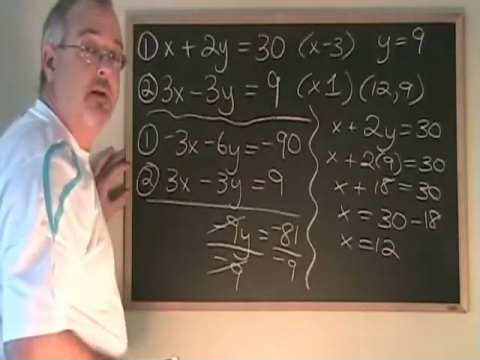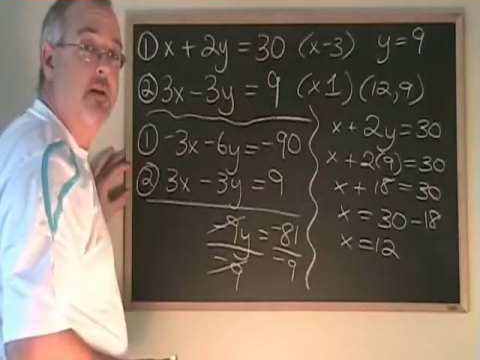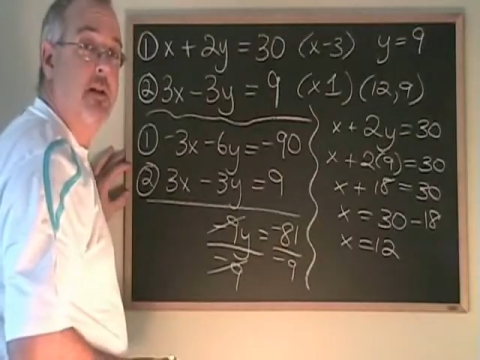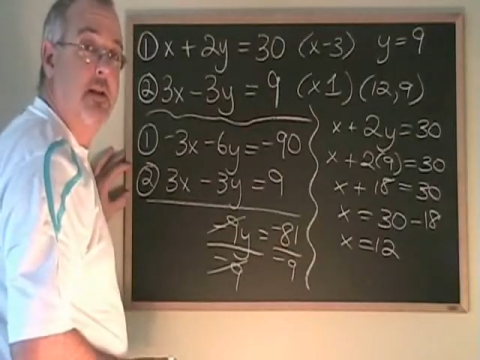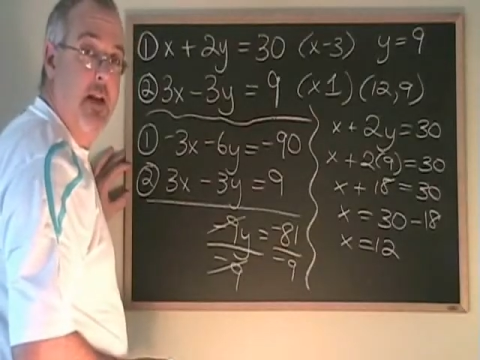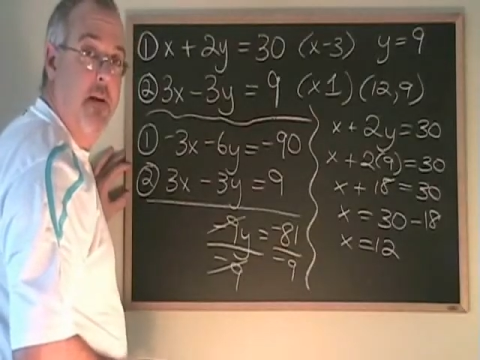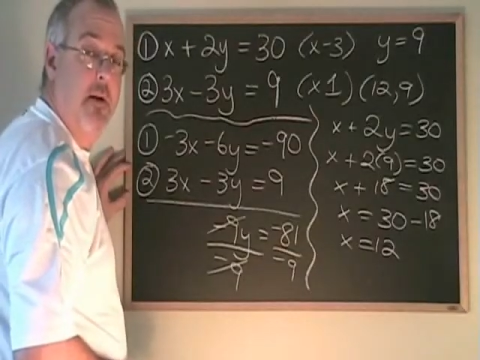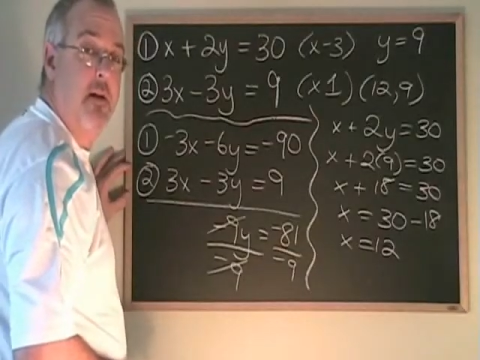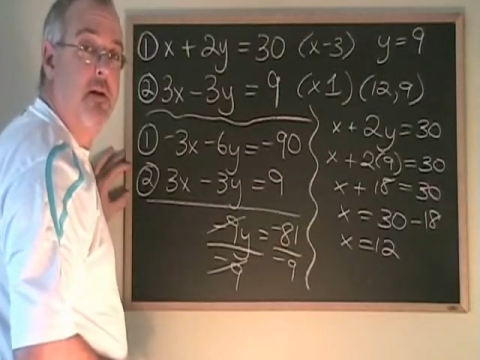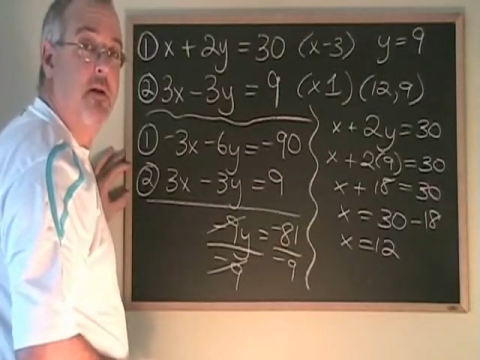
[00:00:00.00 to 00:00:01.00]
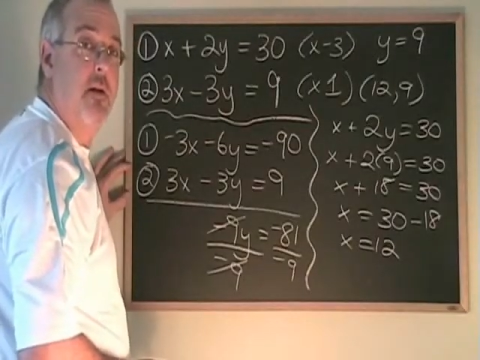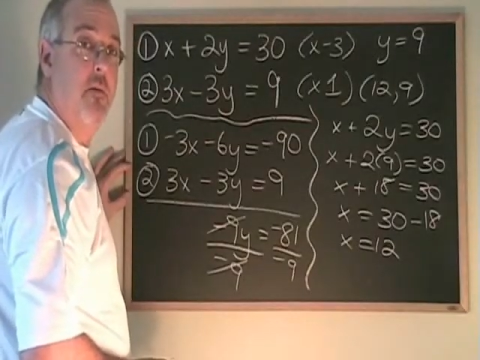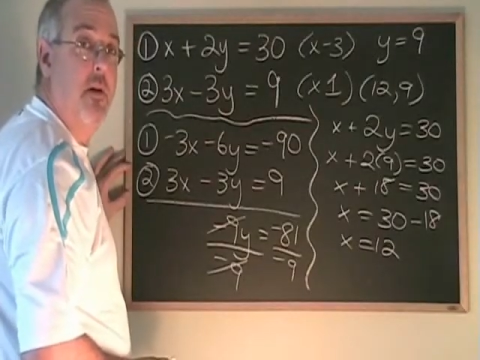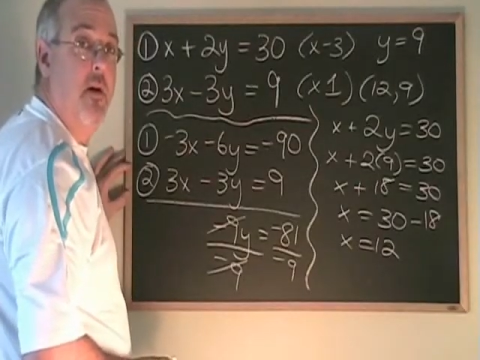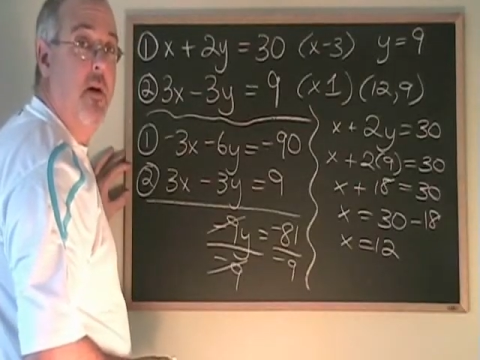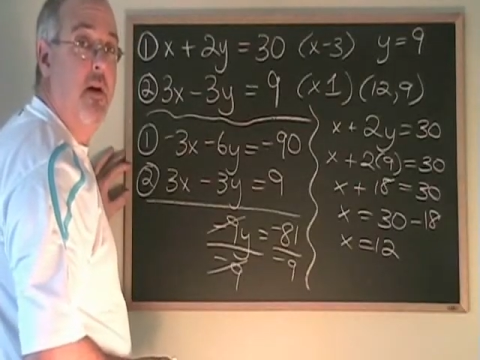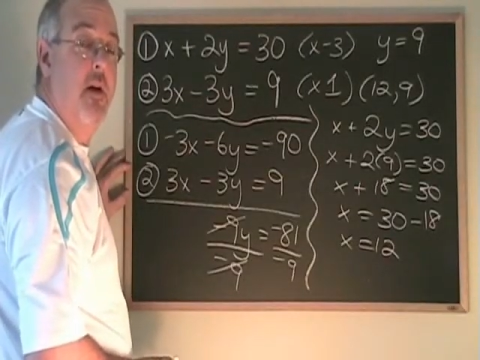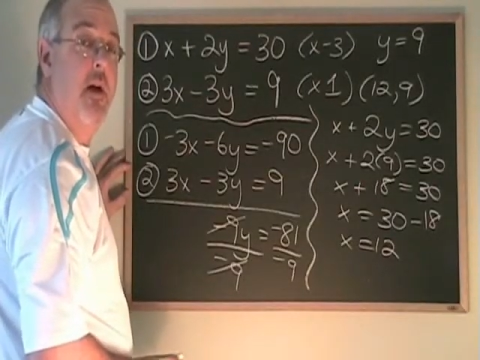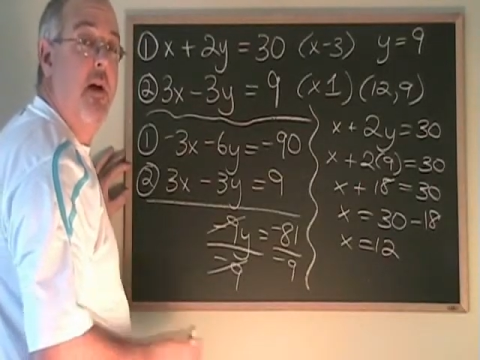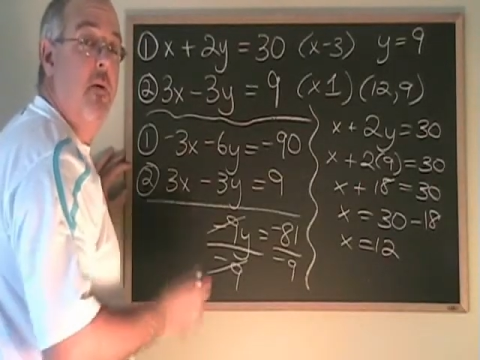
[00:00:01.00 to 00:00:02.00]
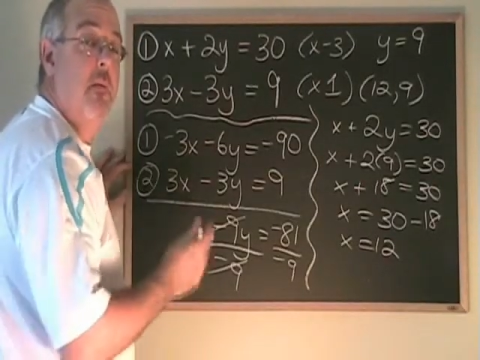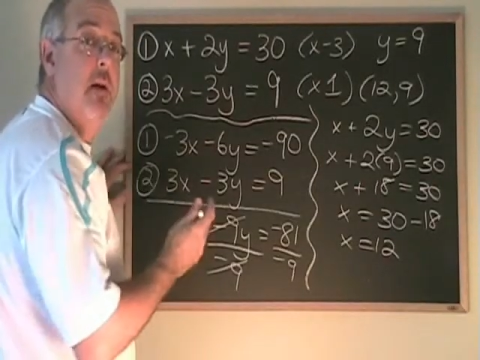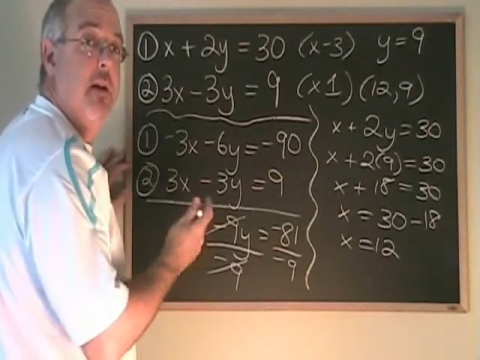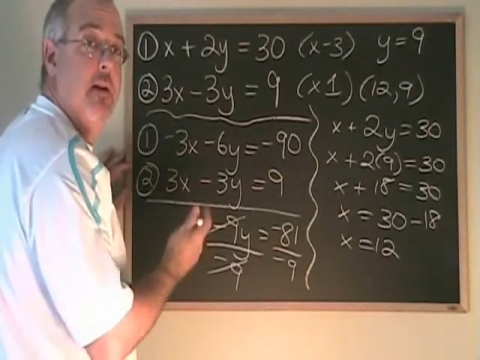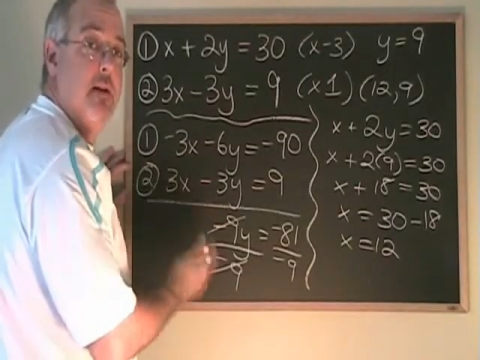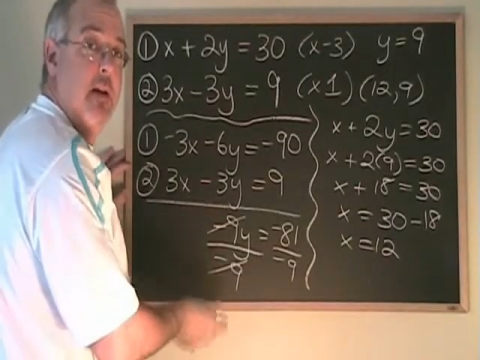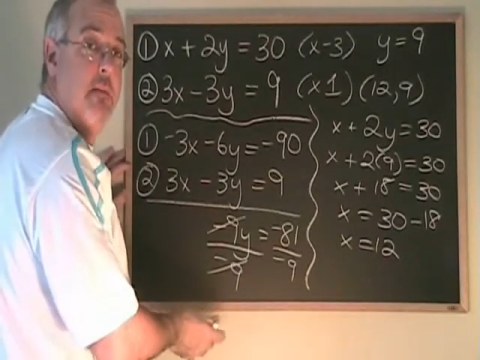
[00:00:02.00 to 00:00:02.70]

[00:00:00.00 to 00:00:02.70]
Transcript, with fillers: is the same answer that we got when we did the same